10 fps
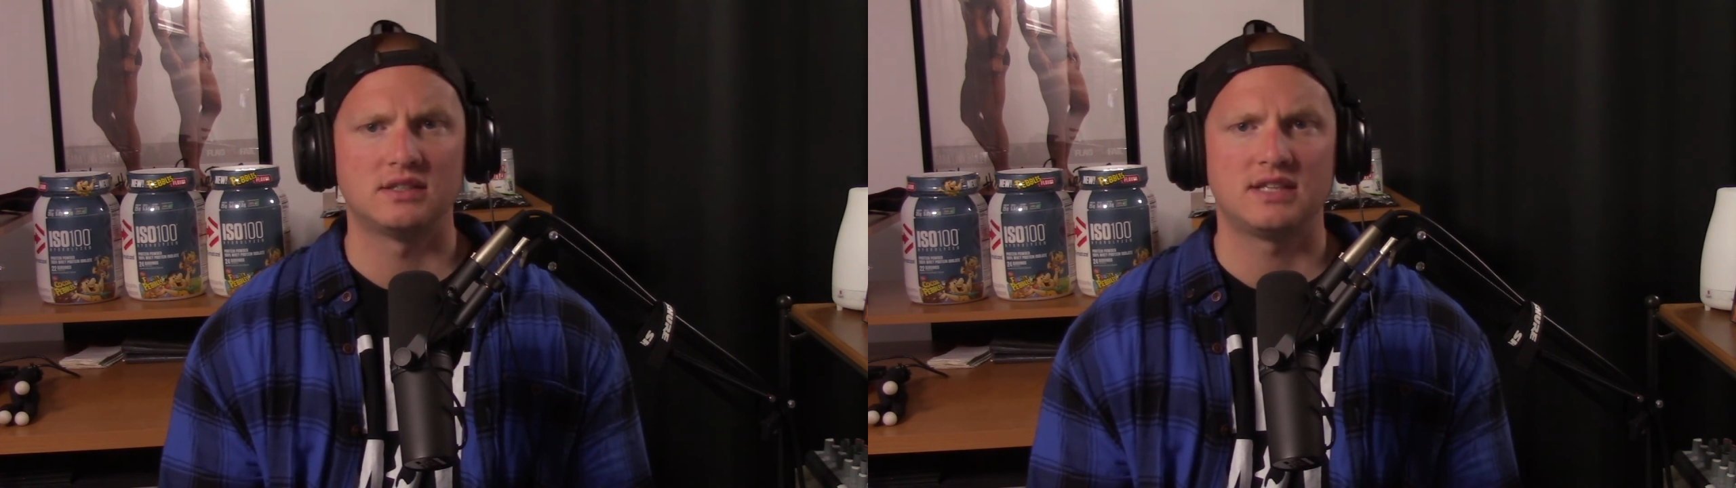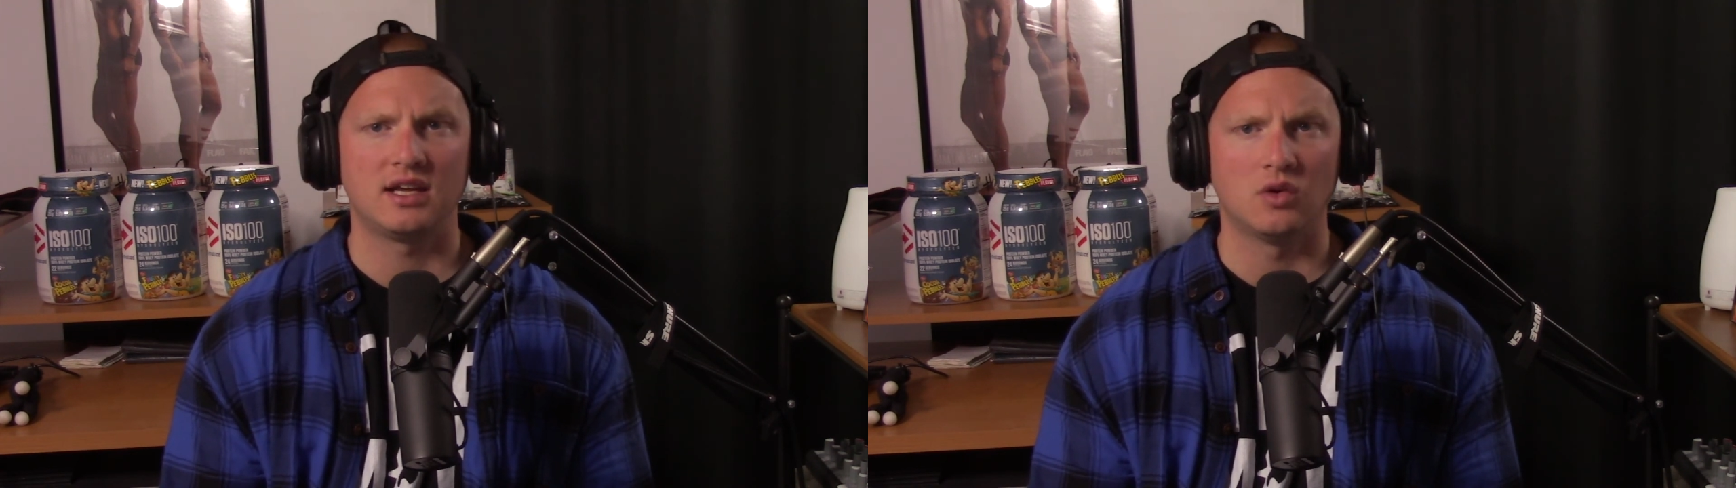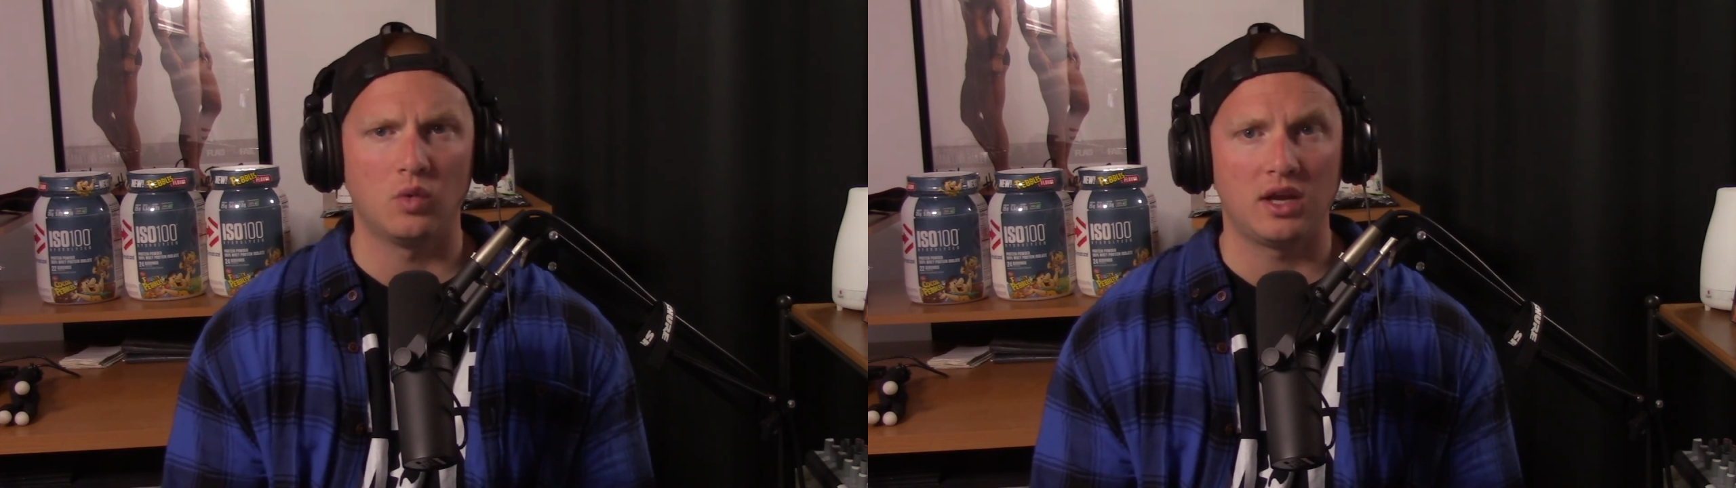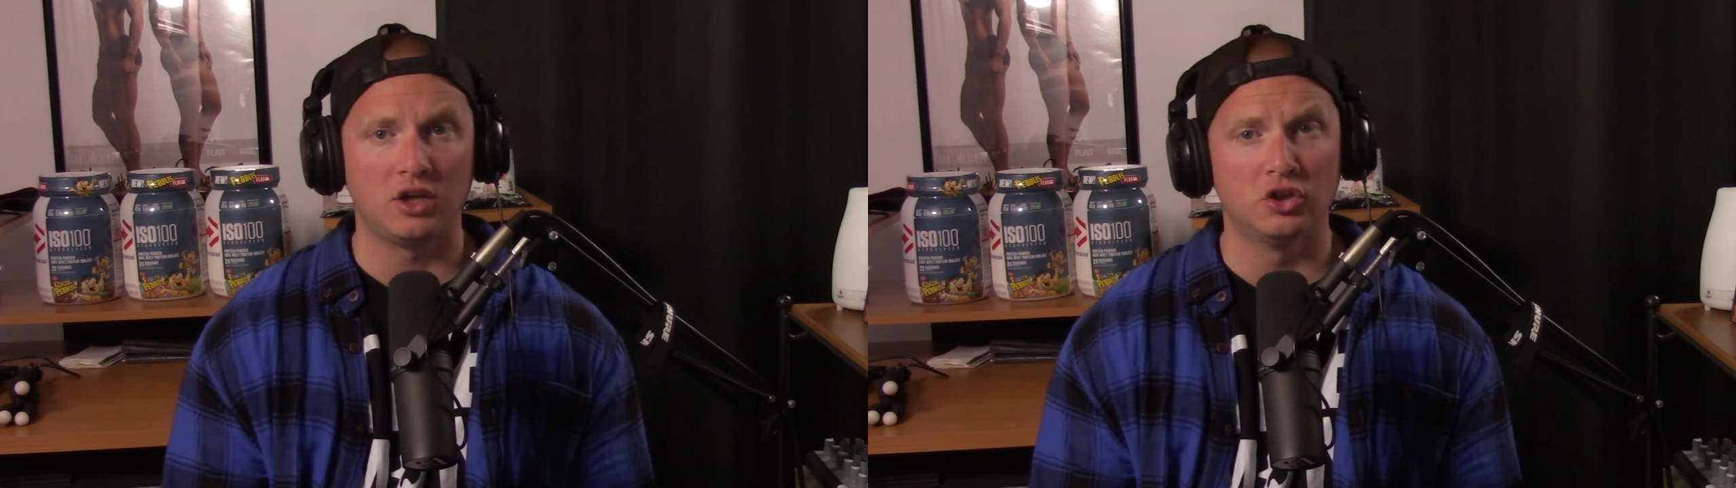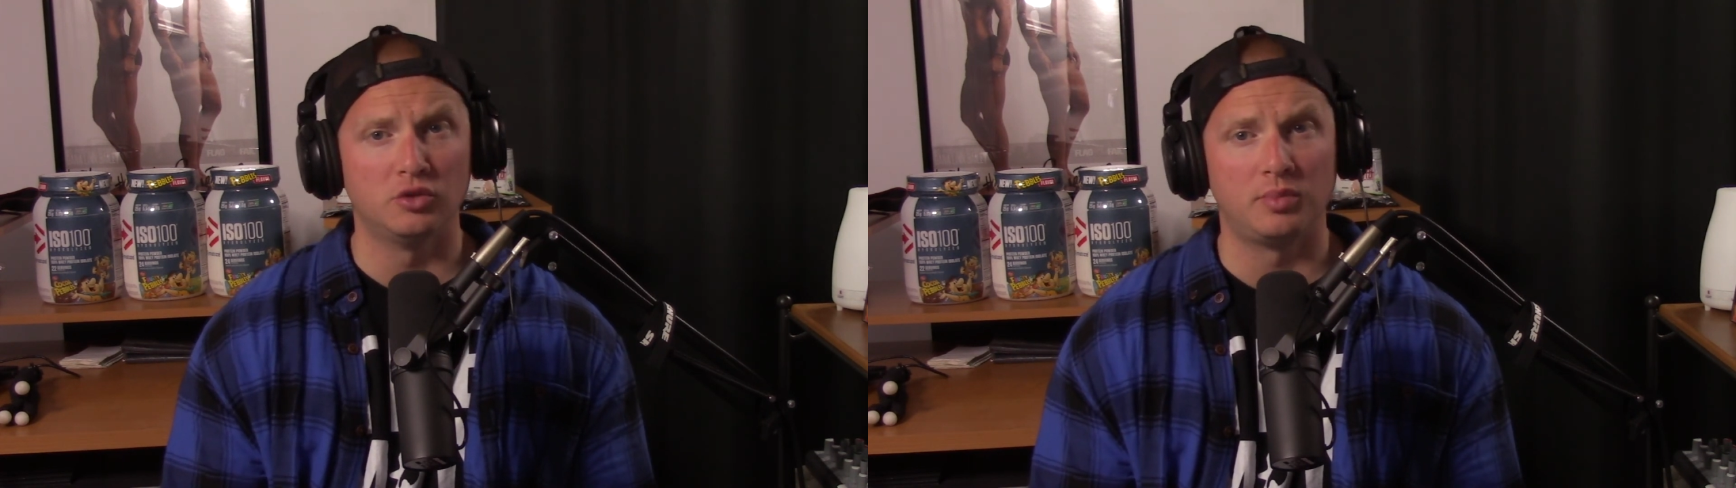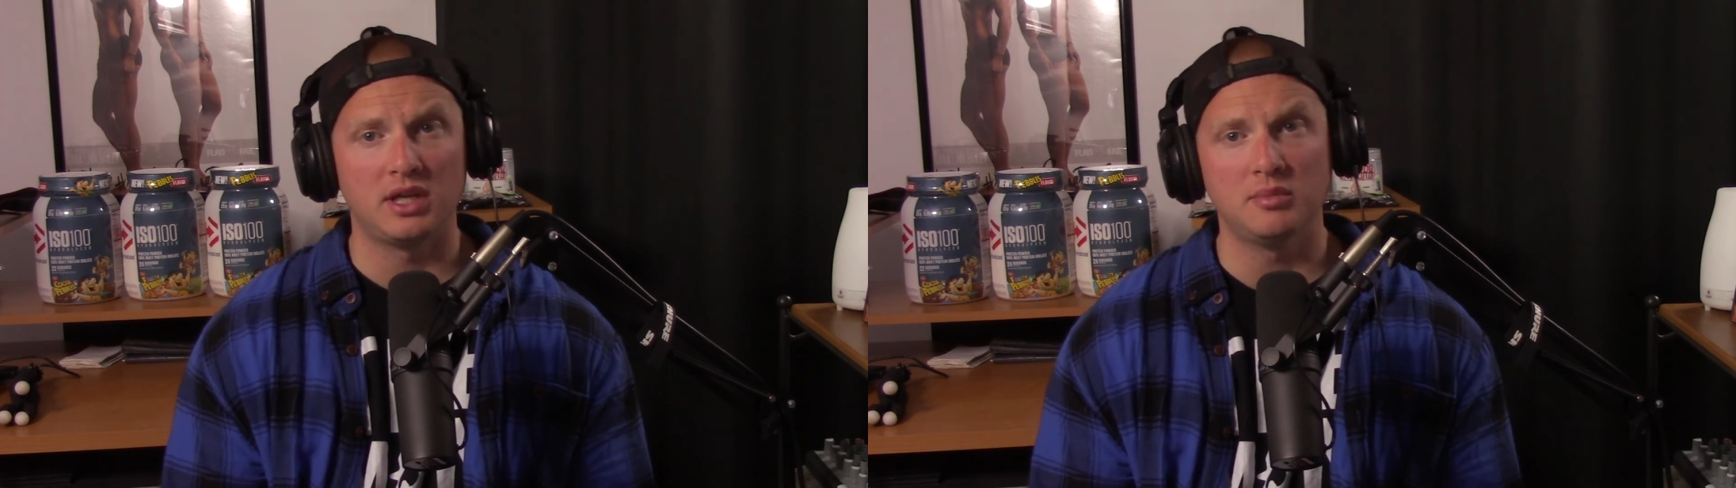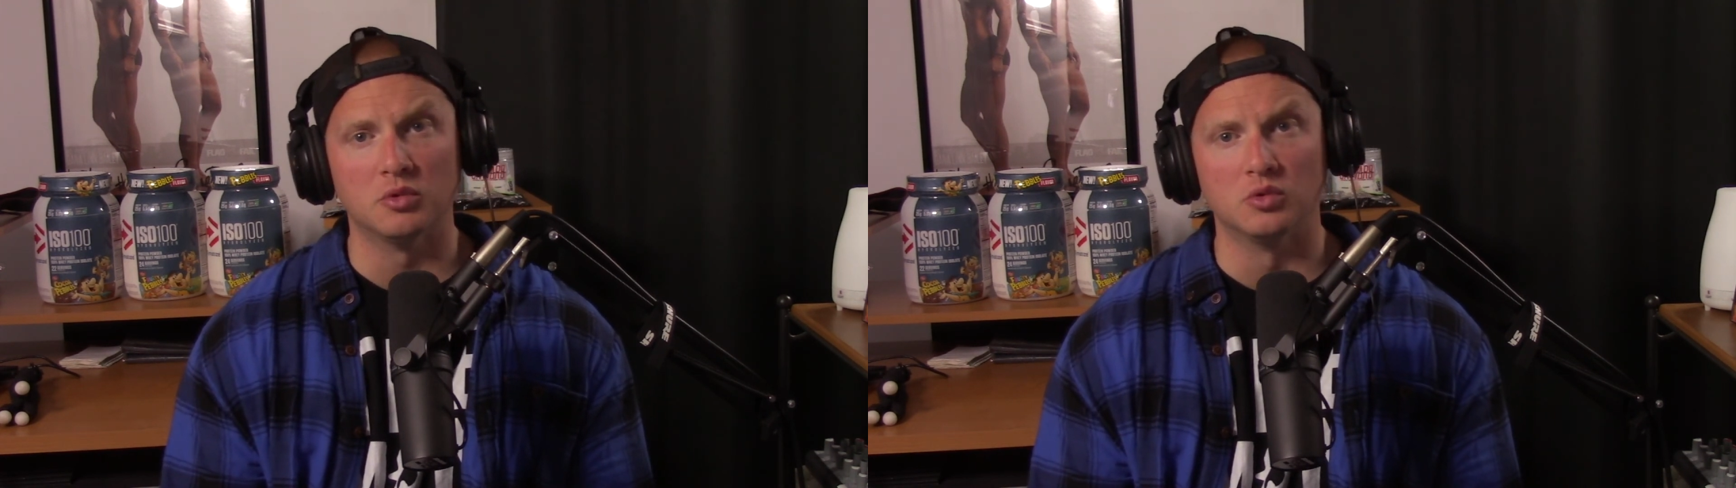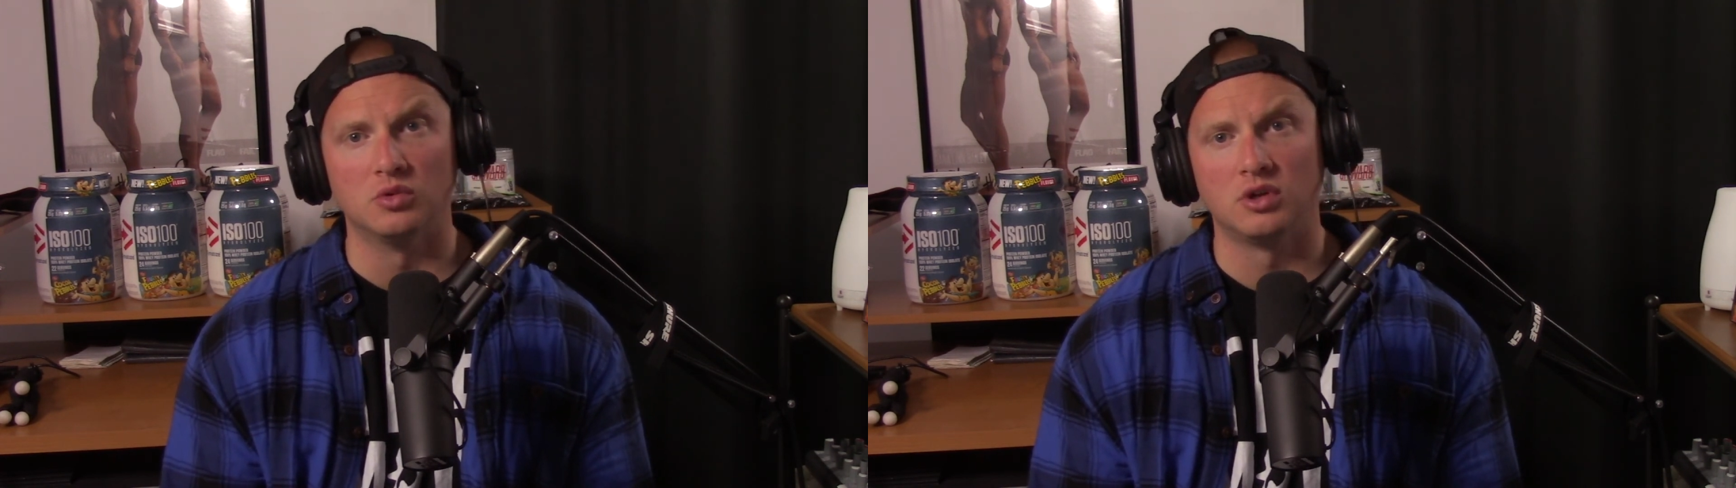take away good
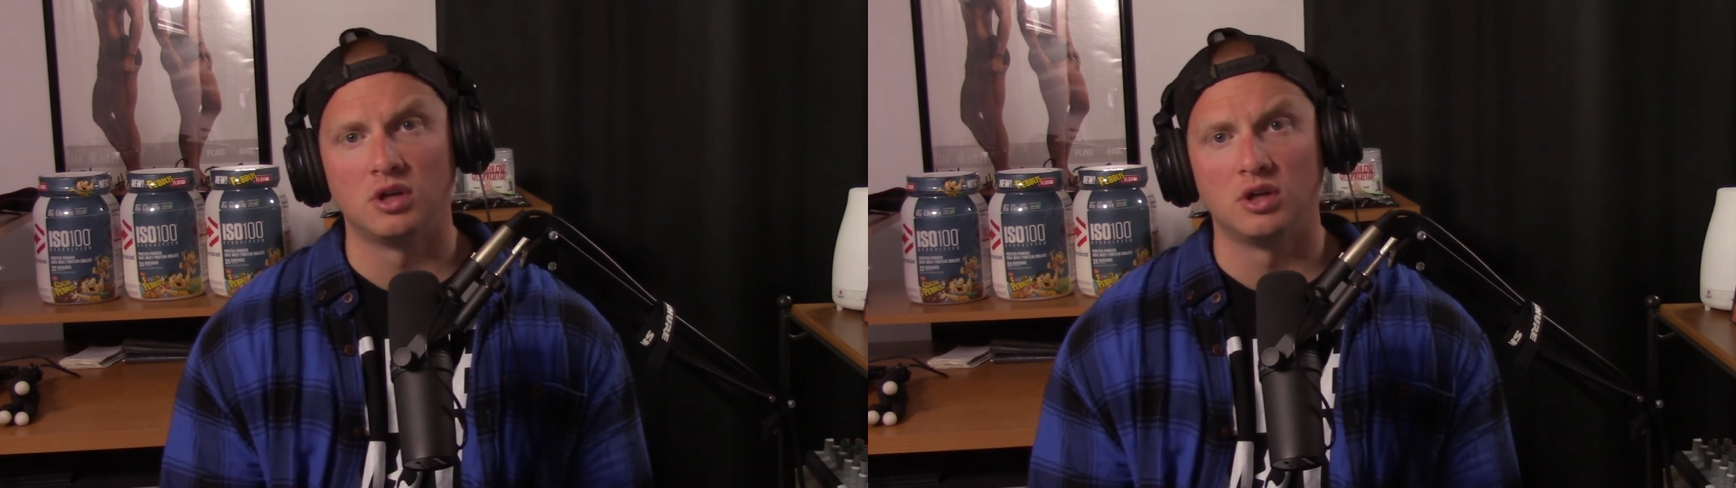people?